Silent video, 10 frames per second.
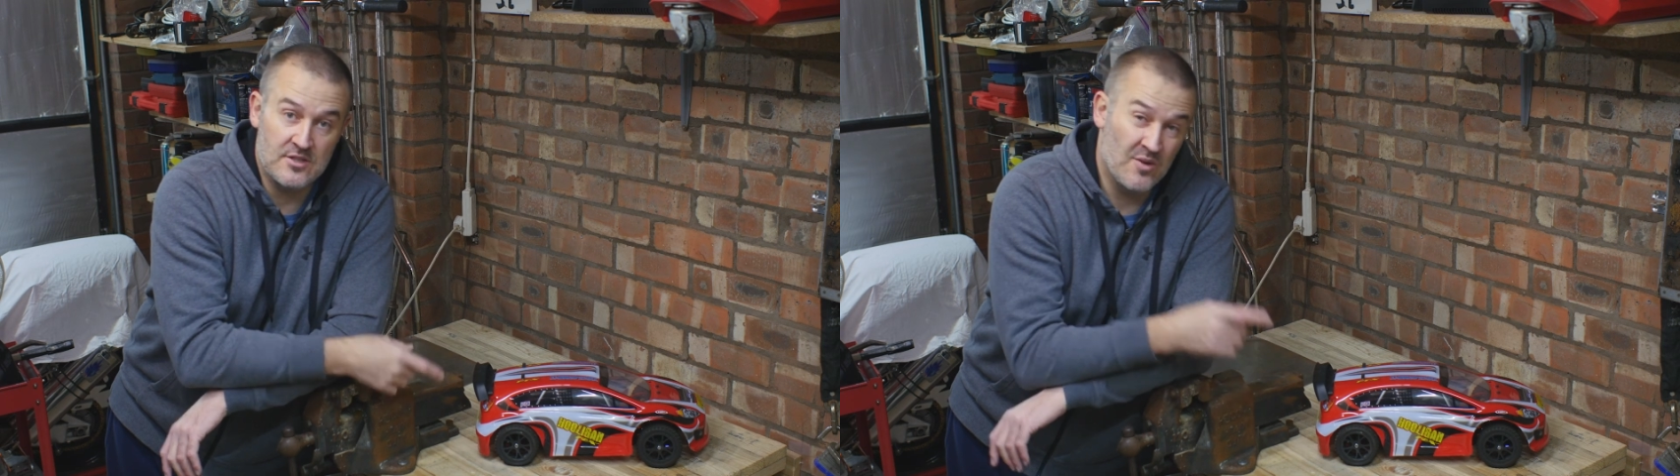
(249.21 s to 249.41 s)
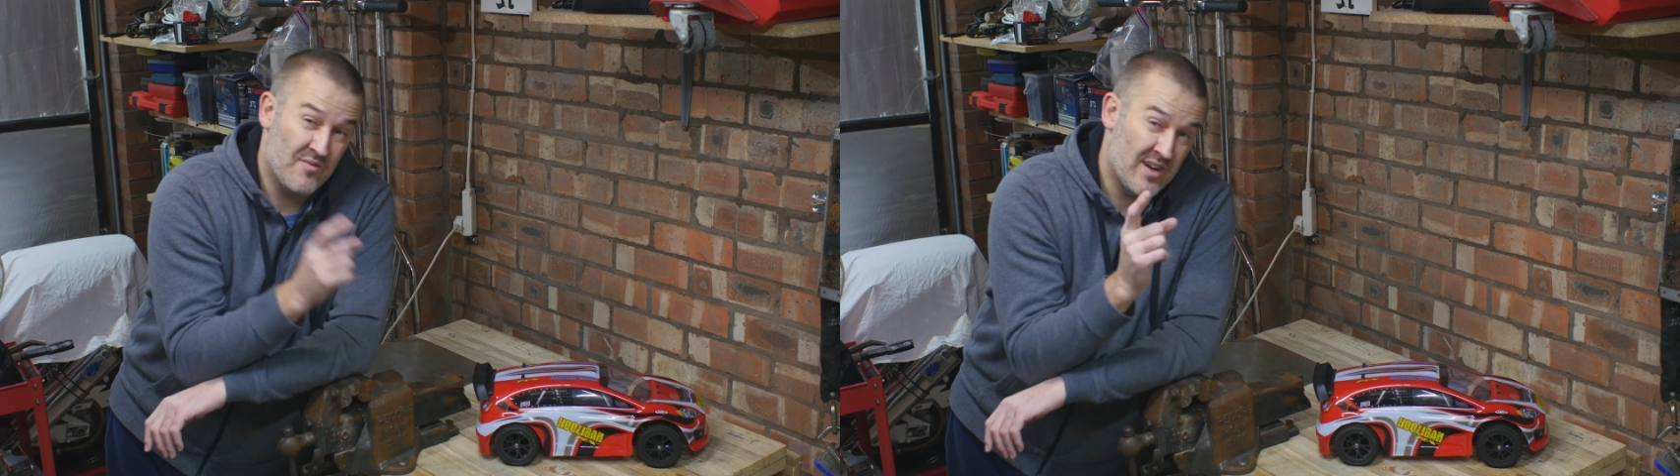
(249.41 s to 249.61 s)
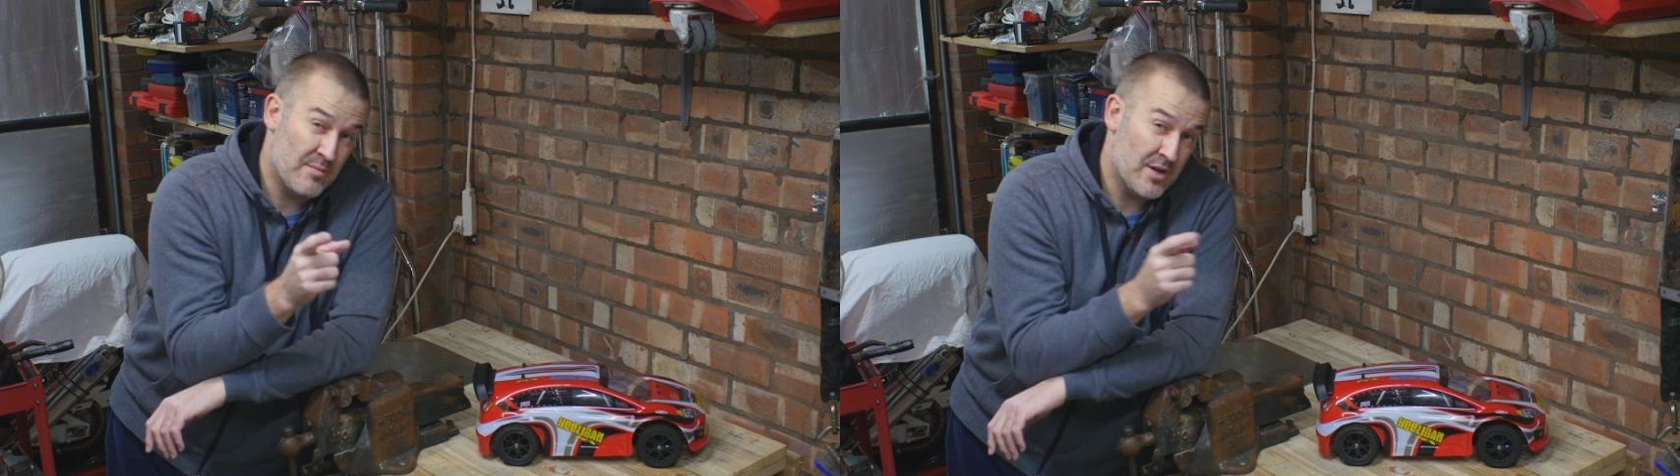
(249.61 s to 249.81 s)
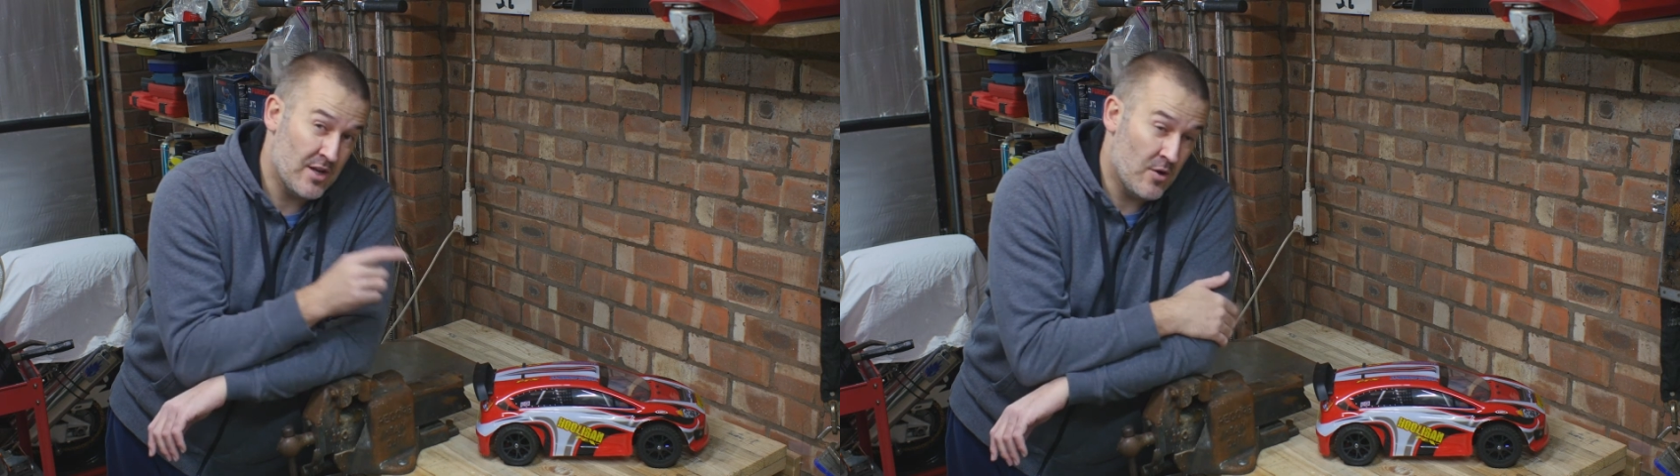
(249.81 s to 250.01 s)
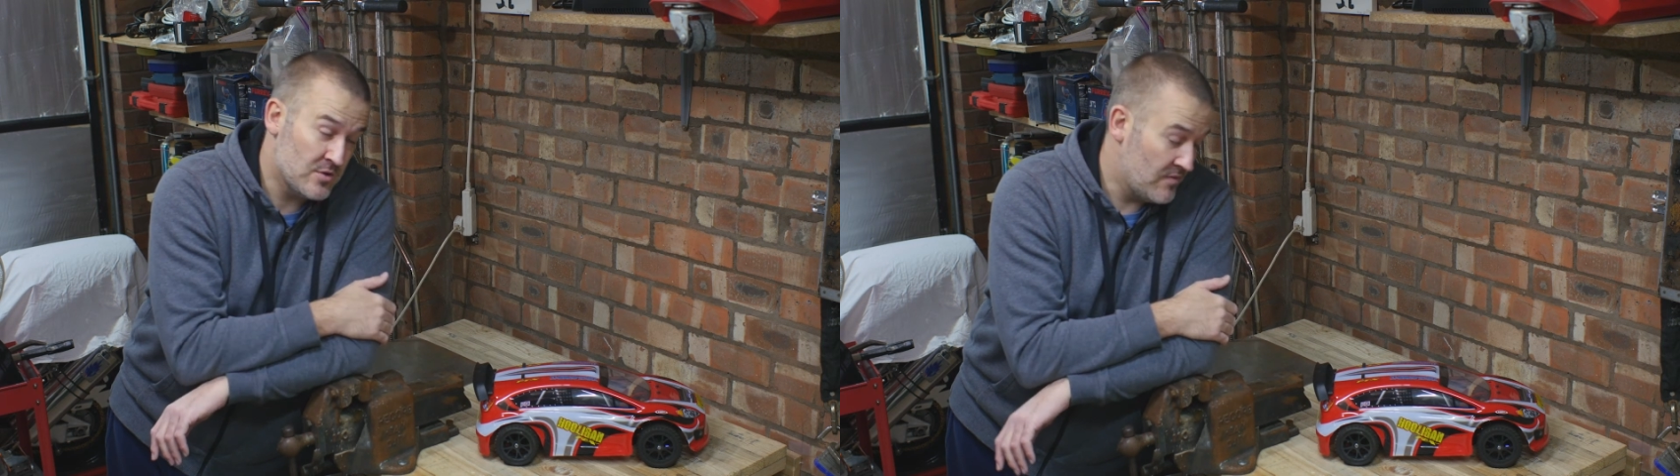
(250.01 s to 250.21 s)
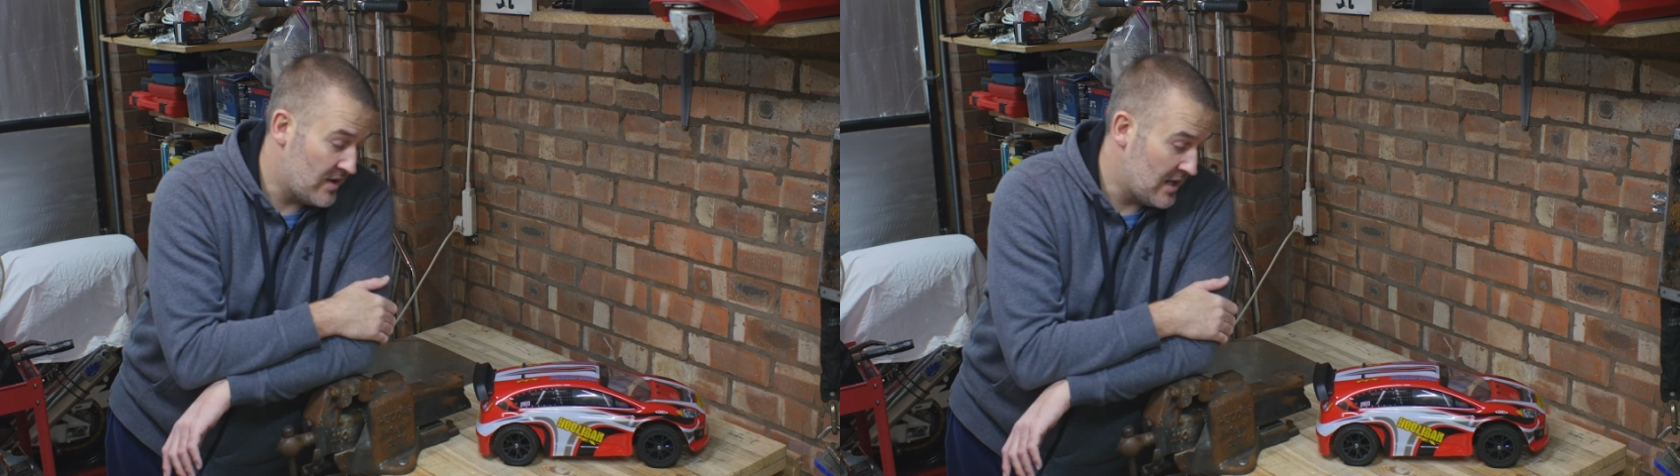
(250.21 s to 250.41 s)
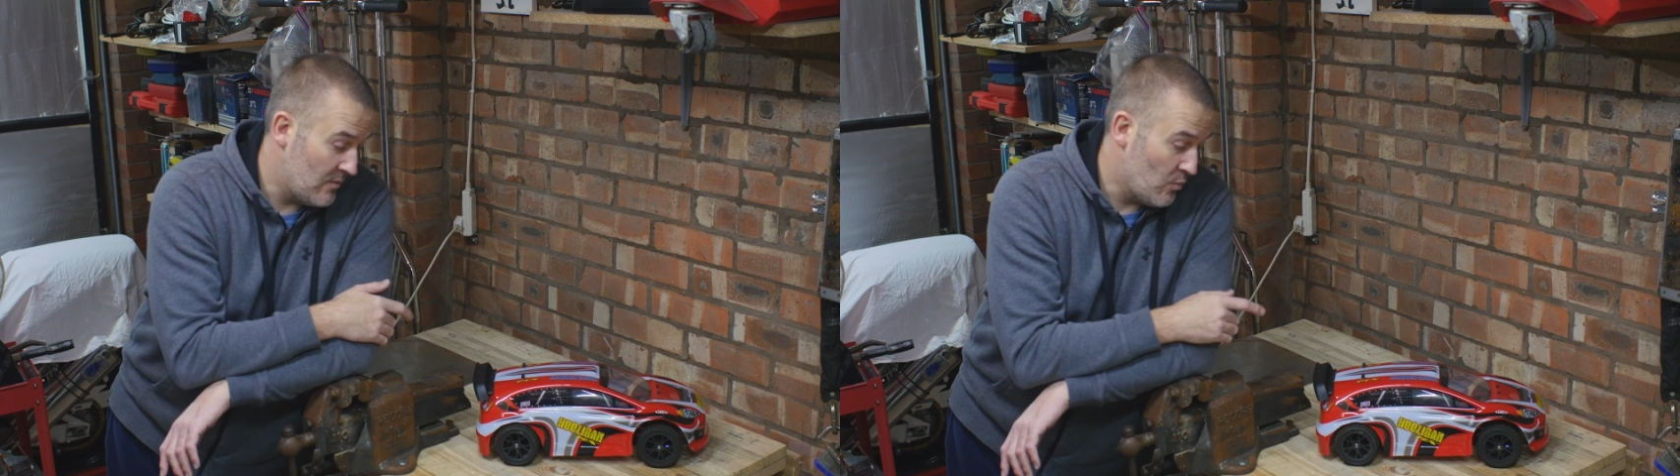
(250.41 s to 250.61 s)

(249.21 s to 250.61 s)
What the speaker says: So if anybody knows of any